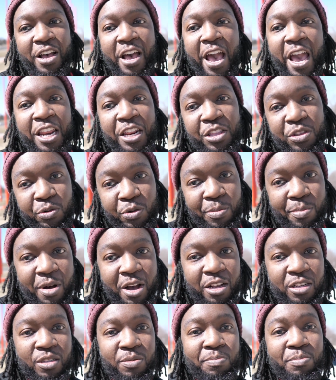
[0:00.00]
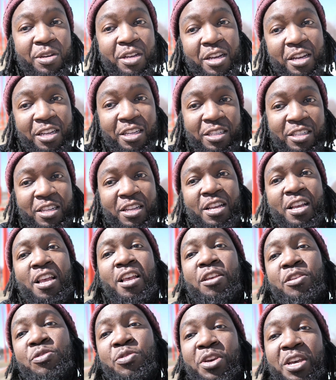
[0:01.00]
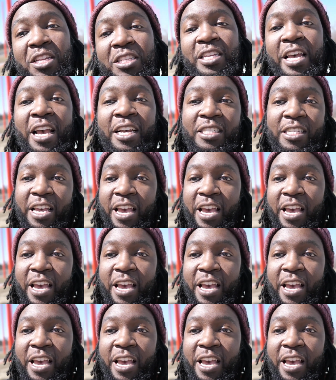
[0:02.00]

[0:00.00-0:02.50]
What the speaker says: 83 months, because you get taxed